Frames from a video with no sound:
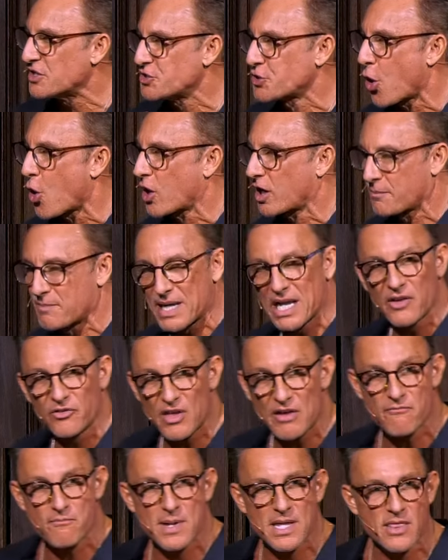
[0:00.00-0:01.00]
the dark because
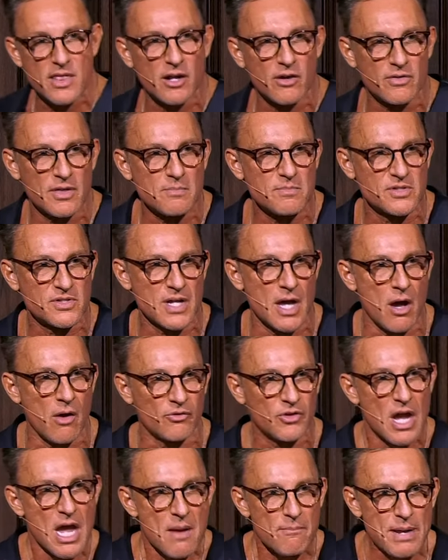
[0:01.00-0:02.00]
they've been there
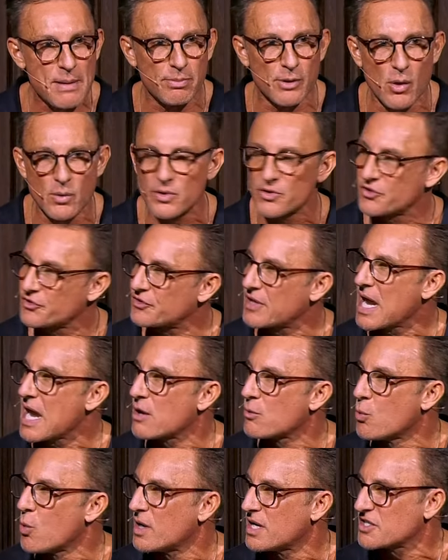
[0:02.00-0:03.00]
themselves, people
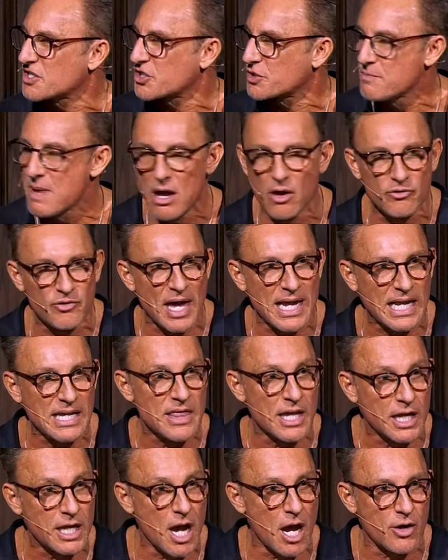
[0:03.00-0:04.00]
understand what it smells like in
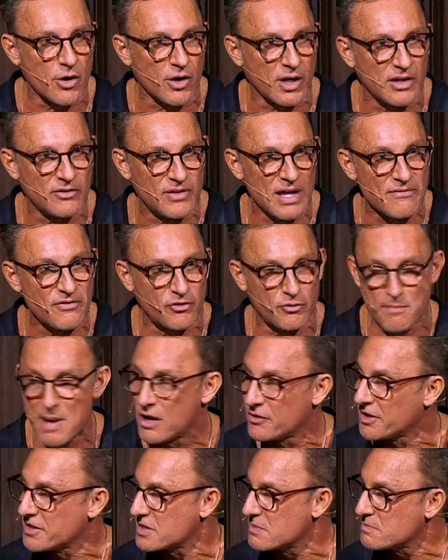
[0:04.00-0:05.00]
the gutter because they've
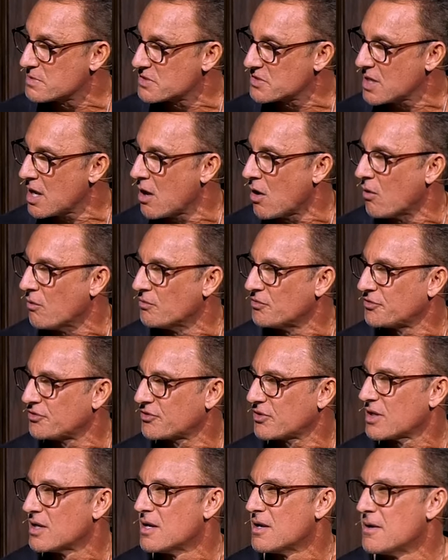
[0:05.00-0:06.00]
smelled it
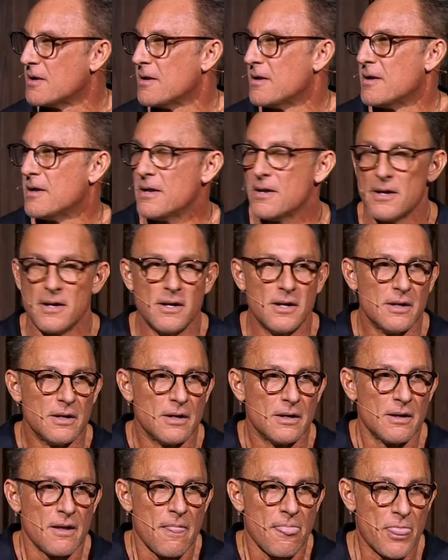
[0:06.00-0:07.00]
themselves.
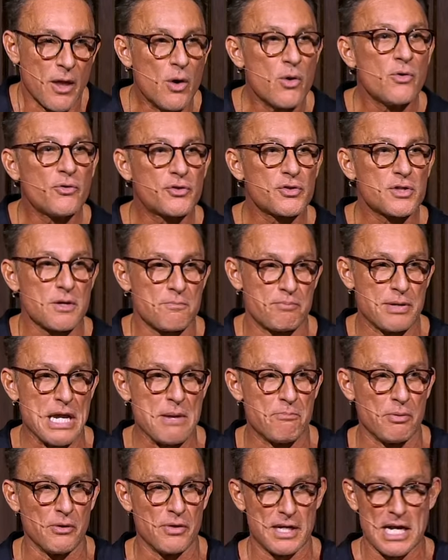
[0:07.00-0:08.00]
Those are the
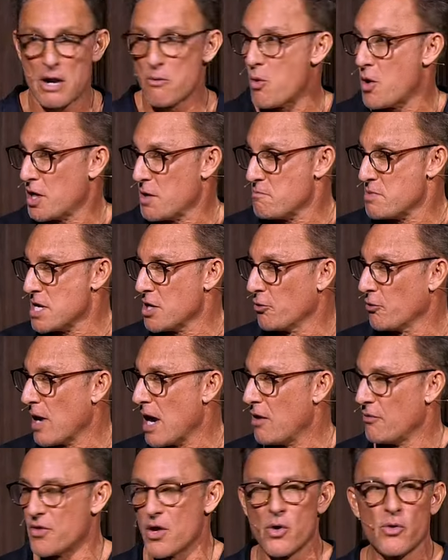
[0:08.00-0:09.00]
people that I want to be
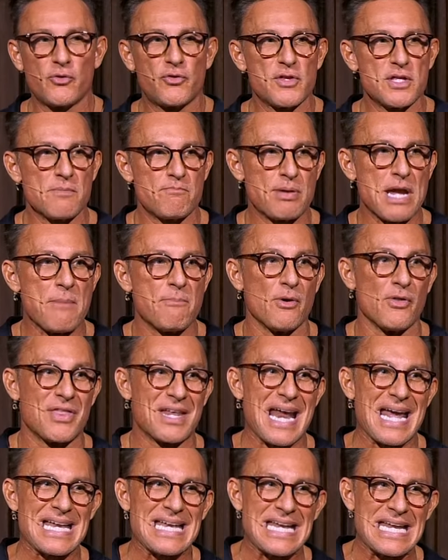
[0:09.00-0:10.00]
around. Those are the people
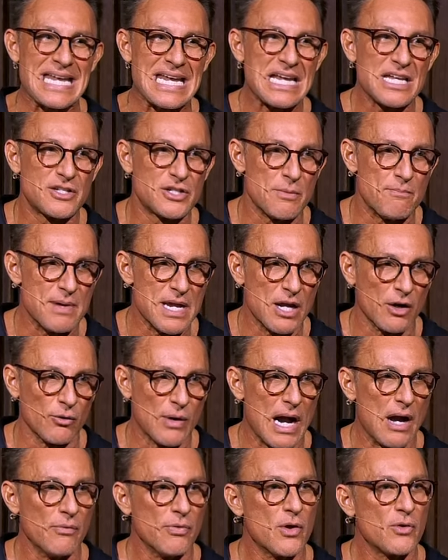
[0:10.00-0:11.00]
that I need to be
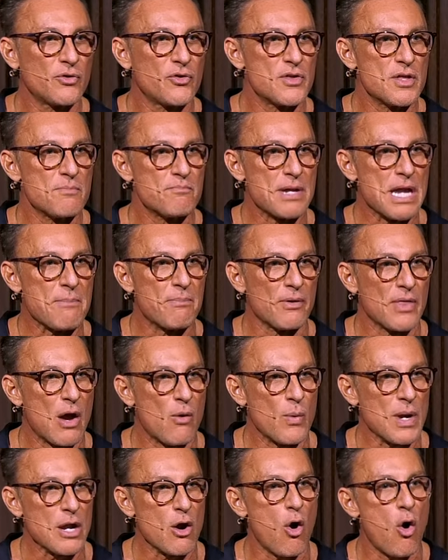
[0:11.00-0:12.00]
around. Those are the people
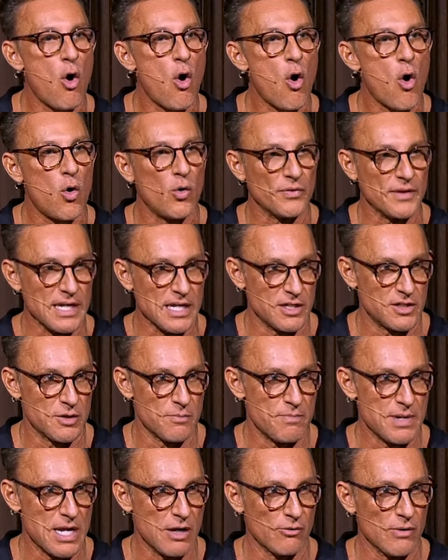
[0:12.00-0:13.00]
that we all need to
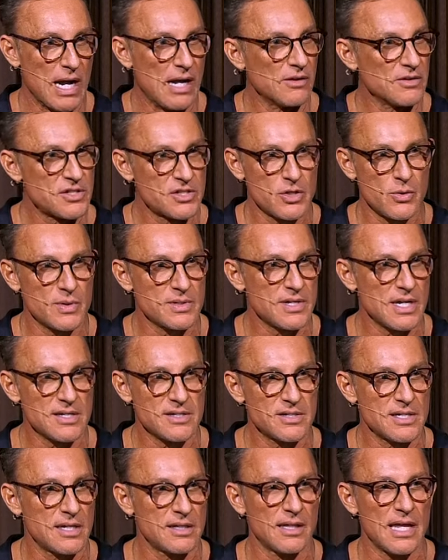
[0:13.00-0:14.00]
be around. So, as I
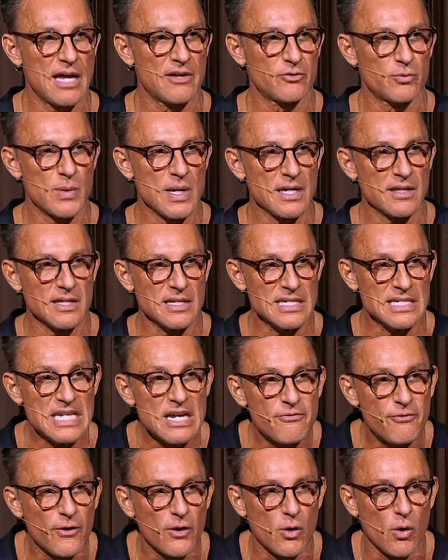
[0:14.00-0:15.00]
said last week, the
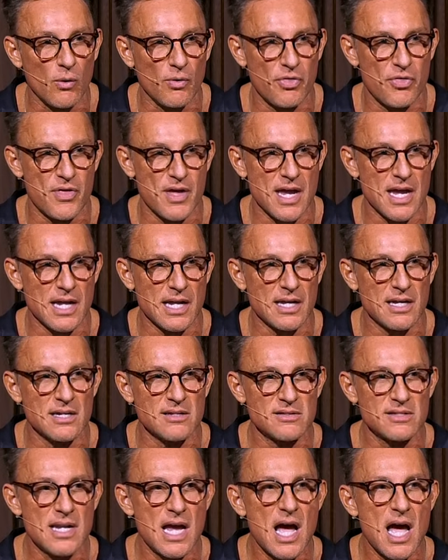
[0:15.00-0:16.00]
difficult thing
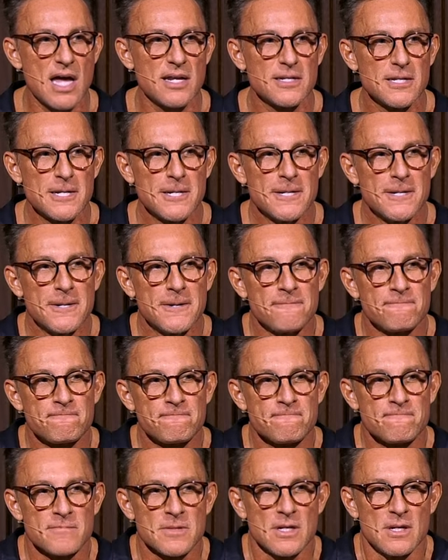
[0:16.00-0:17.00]
is not
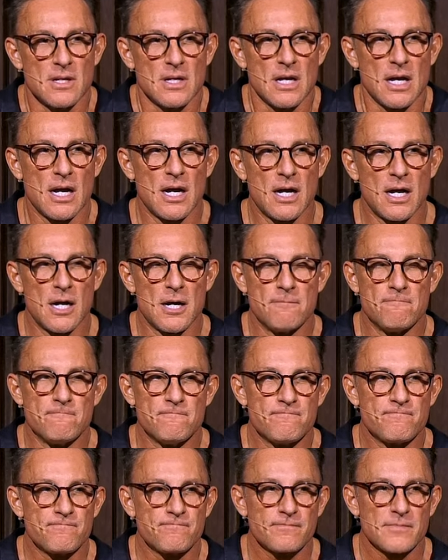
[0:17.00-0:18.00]

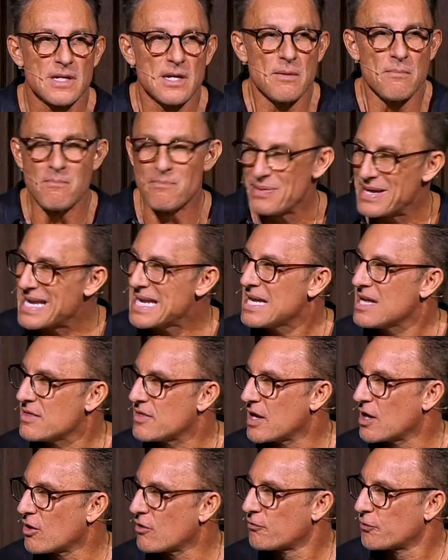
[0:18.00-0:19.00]
um, being
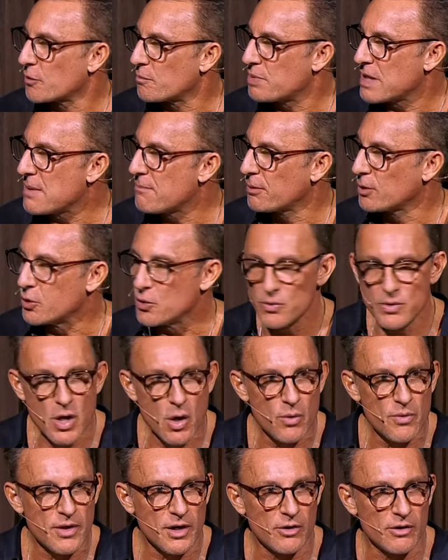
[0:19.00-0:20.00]
there for people who
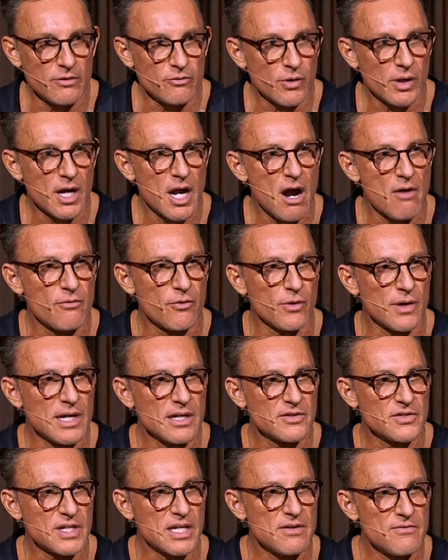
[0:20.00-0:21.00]
know they're in recovery.
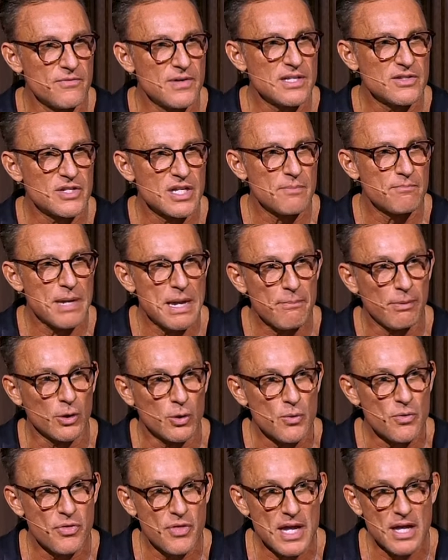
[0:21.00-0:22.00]
It's convincing people
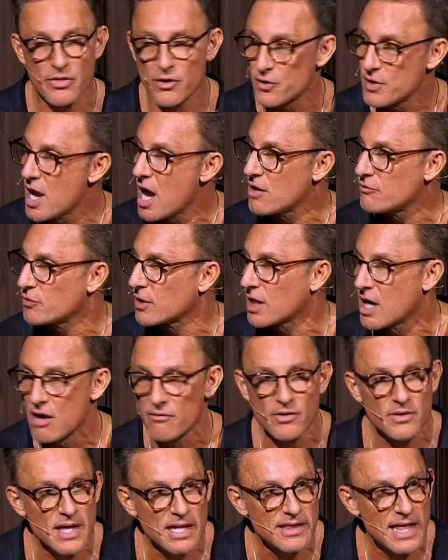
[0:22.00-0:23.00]
who think they're not in
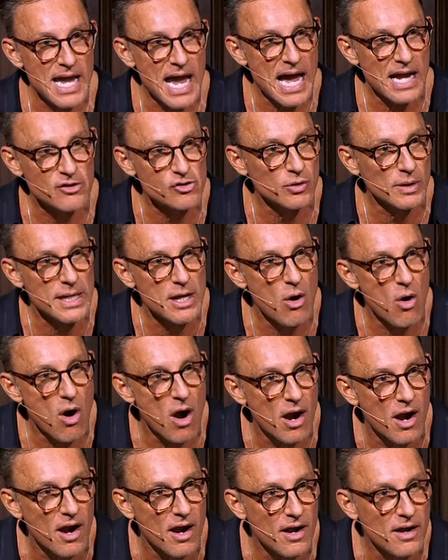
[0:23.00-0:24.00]
recovery that they actually
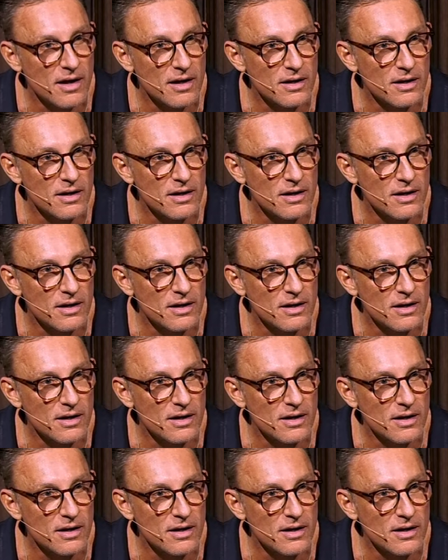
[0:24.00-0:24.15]
are,